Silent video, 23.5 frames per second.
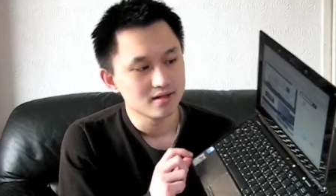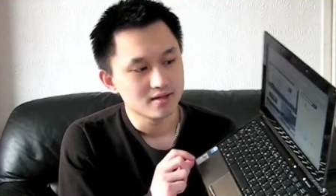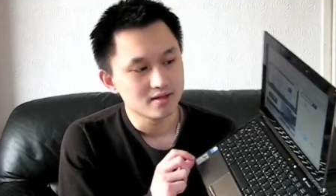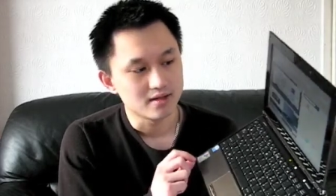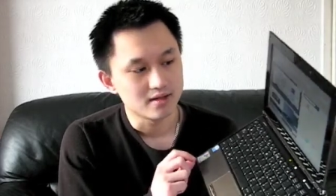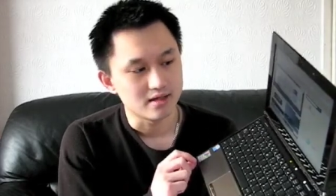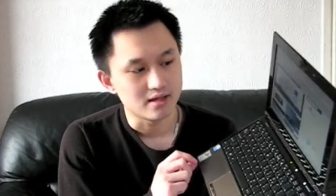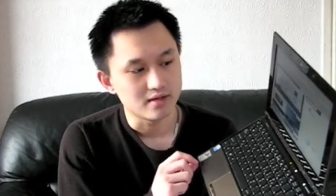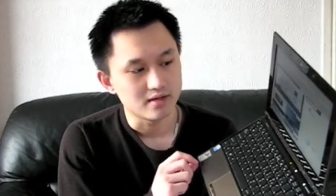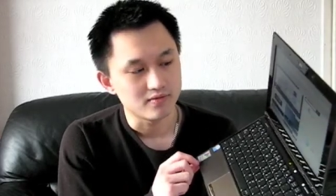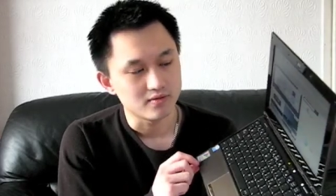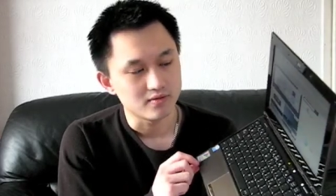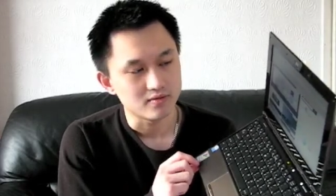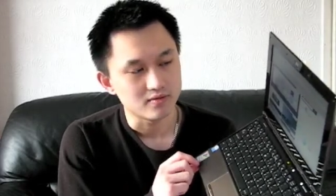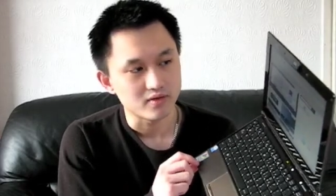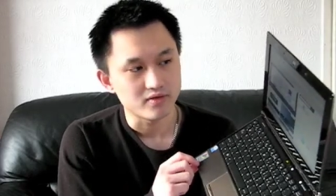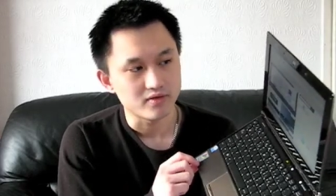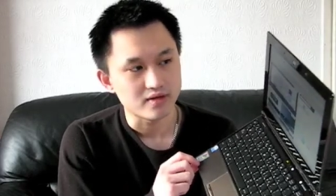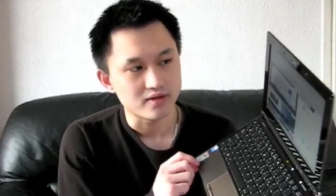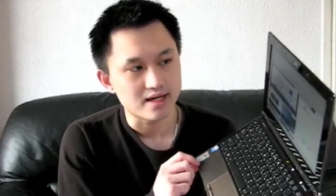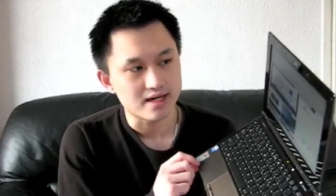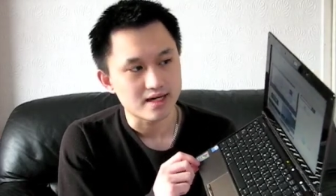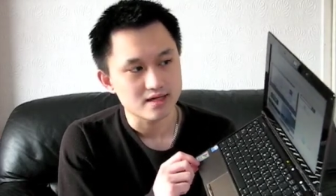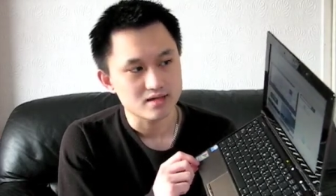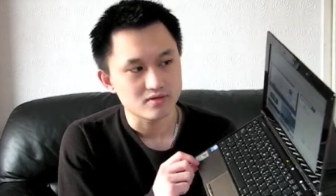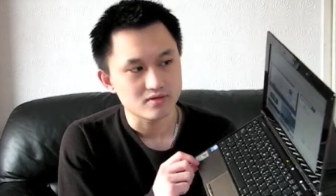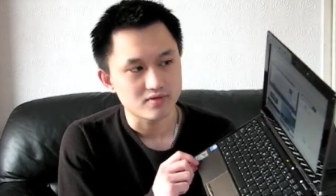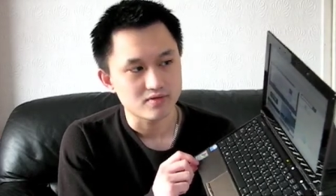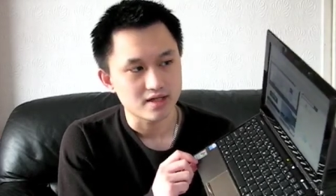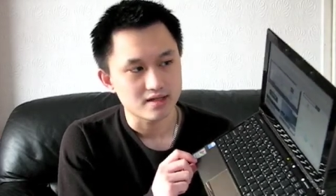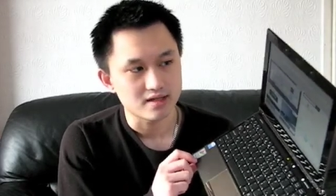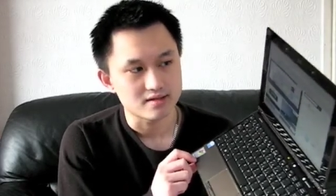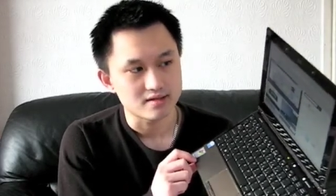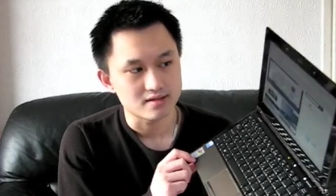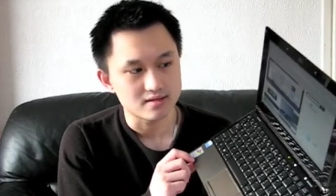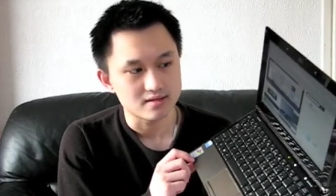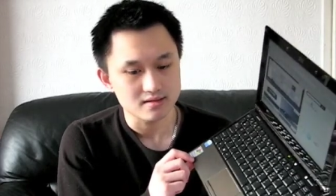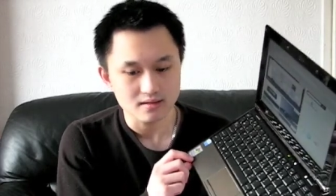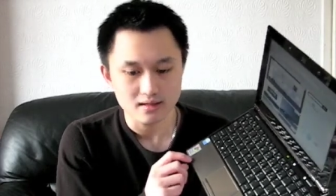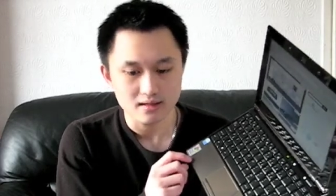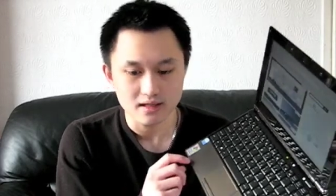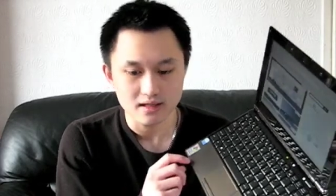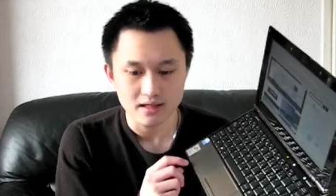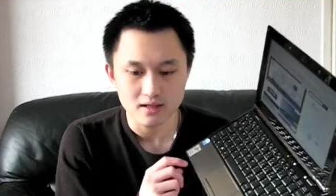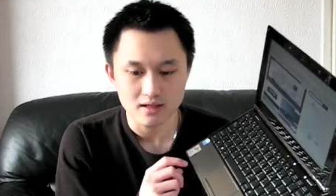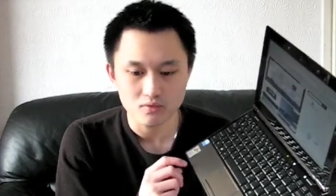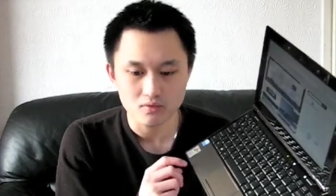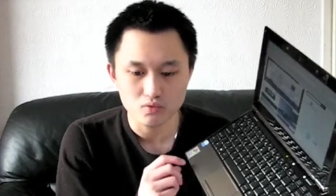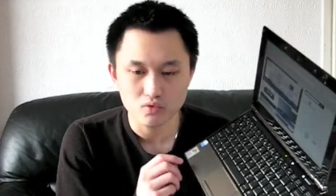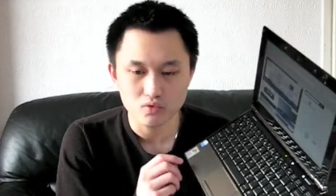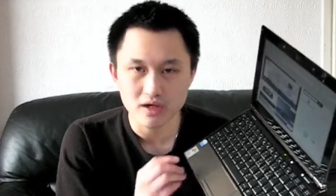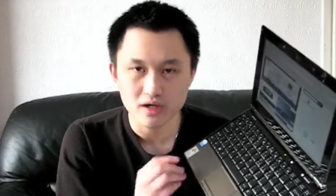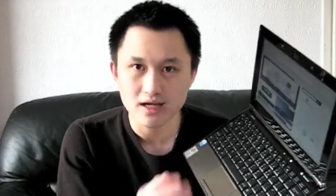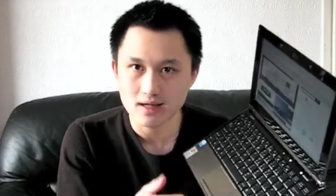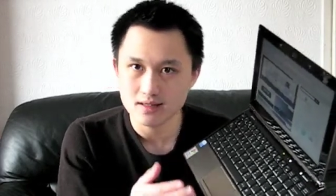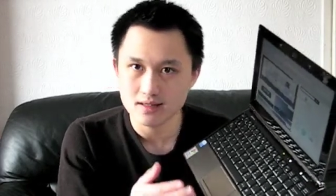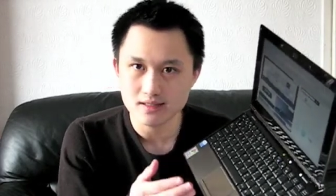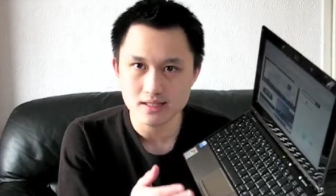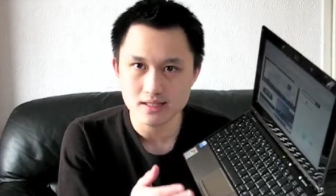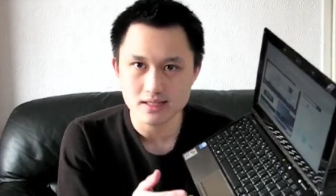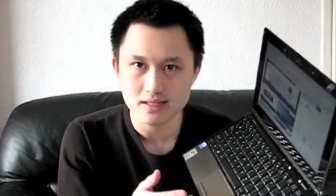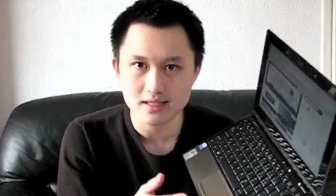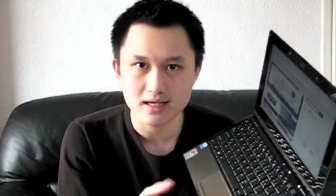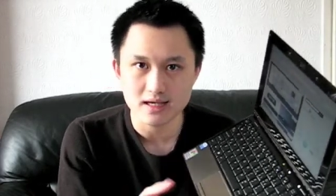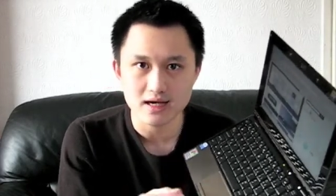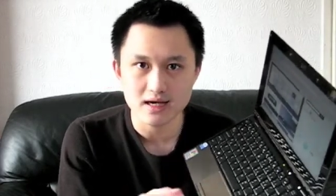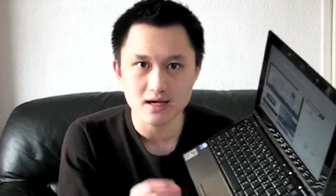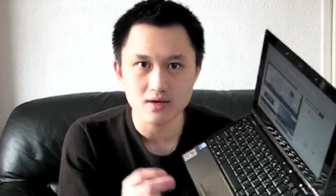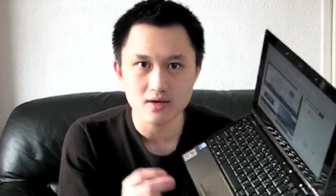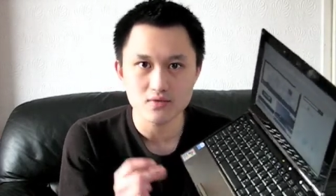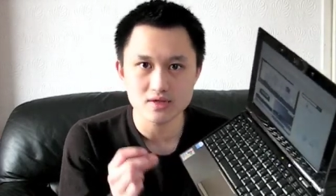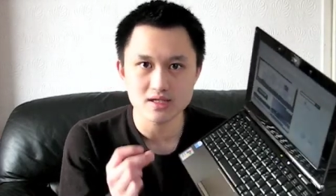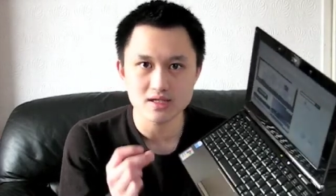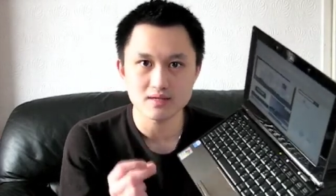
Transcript: if you've got that activated. In reality I was